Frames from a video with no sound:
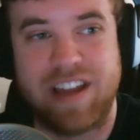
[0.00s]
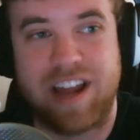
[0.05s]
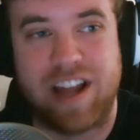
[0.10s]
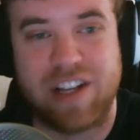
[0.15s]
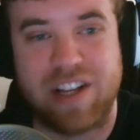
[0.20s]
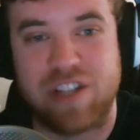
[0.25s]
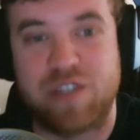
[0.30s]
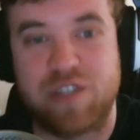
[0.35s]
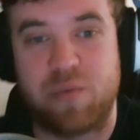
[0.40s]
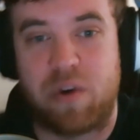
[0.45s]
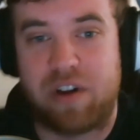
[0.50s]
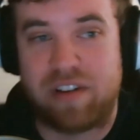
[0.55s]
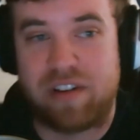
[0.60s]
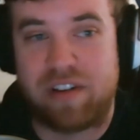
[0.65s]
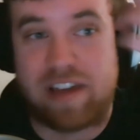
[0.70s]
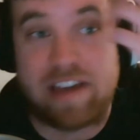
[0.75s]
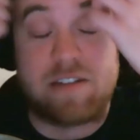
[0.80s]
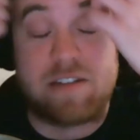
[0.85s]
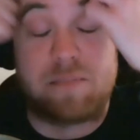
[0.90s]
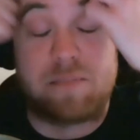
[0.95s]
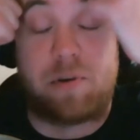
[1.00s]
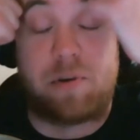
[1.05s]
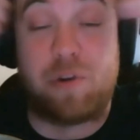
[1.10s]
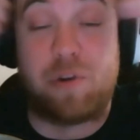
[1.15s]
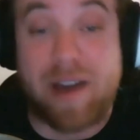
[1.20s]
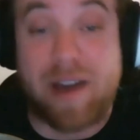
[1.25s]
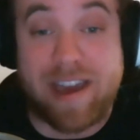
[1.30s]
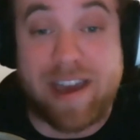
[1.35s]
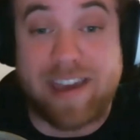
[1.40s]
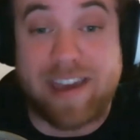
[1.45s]
I just want to like
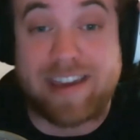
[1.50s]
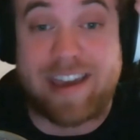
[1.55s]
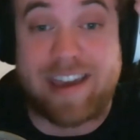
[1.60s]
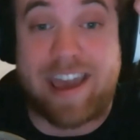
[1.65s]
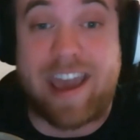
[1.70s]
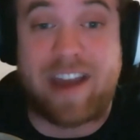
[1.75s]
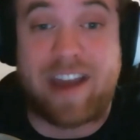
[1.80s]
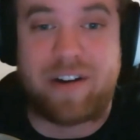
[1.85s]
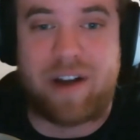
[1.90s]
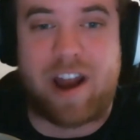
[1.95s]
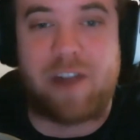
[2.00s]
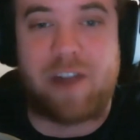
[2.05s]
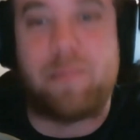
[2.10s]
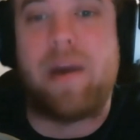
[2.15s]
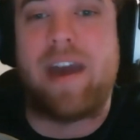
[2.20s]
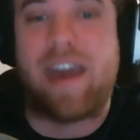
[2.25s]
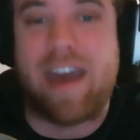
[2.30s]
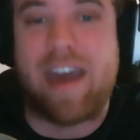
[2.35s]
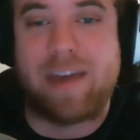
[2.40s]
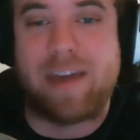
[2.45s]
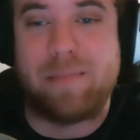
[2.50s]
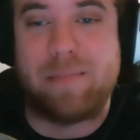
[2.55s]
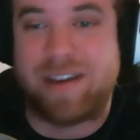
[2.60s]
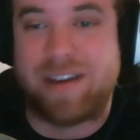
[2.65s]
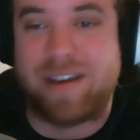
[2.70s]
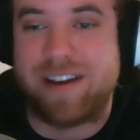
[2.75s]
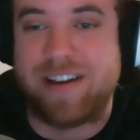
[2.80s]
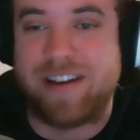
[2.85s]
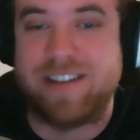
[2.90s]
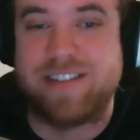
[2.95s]
pull my hair out of my head
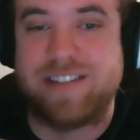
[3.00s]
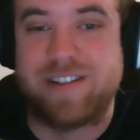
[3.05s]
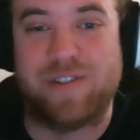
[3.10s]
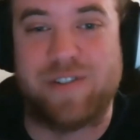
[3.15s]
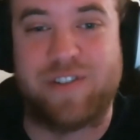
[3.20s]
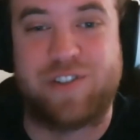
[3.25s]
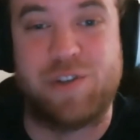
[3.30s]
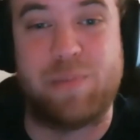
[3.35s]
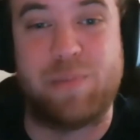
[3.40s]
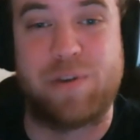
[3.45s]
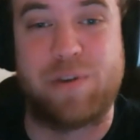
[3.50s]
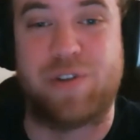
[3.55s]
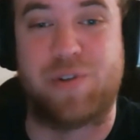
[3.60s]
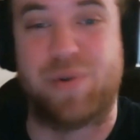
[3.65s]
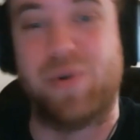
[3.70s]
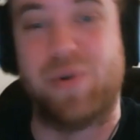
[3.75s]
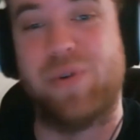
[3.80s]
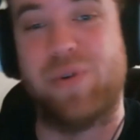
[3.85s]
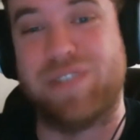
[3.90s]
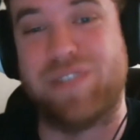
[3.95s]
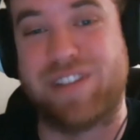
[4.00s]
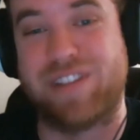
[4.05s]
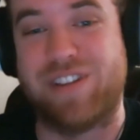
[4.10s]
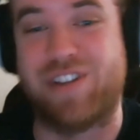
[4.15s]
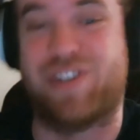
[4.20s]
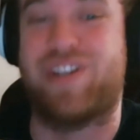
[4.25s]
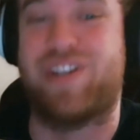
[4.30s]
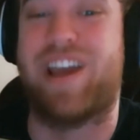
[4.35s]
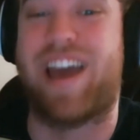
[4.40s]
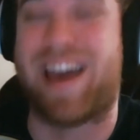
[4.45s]
because there's stupid trolls in the
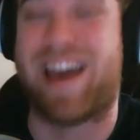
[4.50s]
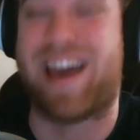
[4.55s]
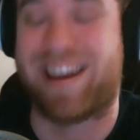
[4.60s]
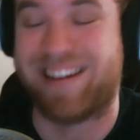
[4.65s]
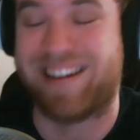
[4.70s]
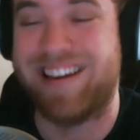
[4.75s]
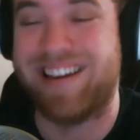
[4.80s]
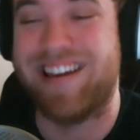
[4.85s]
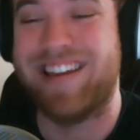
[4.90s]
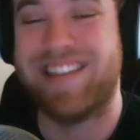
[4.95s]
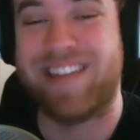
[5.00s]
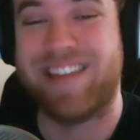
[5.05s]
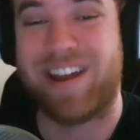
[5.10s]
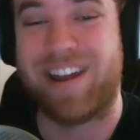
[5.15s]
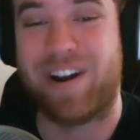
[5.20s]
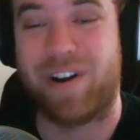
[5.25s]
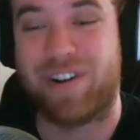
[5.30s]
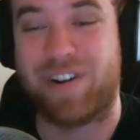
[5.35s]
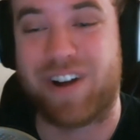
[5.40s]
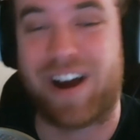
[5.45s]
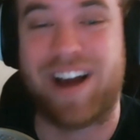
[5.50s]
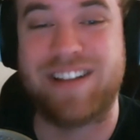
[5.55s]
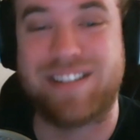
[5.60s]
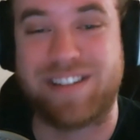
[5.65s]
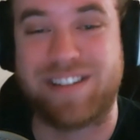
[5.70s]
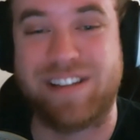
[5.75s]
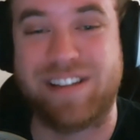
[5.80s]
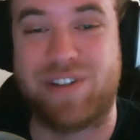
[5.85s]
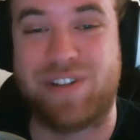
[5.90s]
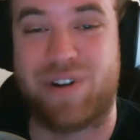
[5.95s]
chat that are
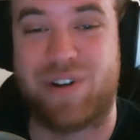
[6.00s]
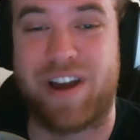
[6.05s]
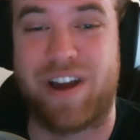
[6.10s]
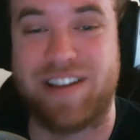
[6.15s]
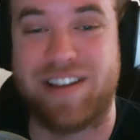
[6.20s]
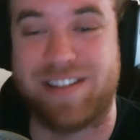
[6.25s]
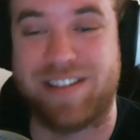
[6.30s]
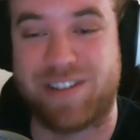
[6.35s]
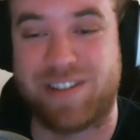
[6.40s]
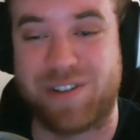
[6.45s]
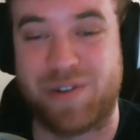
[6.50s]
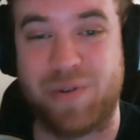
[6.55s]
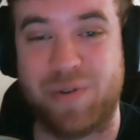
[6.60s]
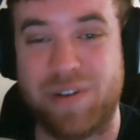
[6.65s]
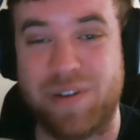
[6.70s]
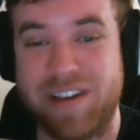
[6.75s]
constantly trying to